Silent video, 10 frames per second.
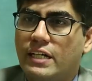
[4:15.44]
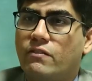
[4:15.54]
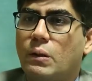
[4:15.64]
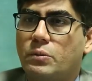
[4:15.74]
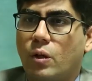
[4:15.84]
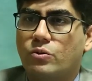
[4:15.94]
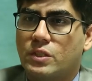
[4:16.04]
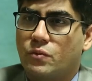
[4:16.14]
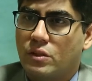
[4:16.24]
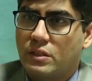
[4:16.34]
develops
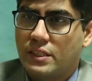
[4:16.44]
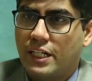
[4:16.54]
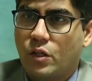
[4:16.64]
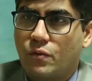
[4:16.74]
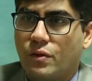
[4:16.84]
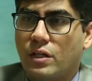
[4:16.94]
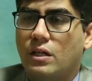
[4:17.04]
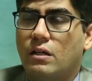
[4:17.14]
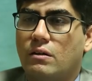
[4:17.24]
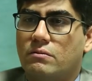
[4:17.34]
houses for this kind
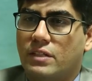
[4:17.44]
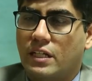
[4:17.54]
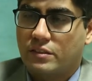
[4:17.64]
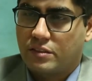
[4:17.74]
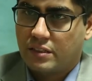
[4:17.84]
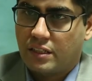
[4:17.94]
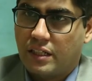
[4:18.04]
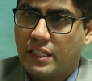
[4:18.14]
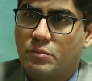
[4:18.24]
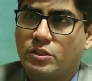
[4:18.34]
of
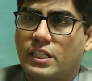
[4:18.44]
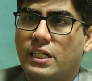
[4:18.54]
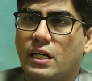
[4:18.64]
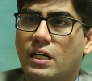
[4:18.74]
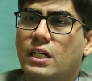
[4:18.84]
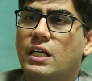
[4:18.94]
income strata.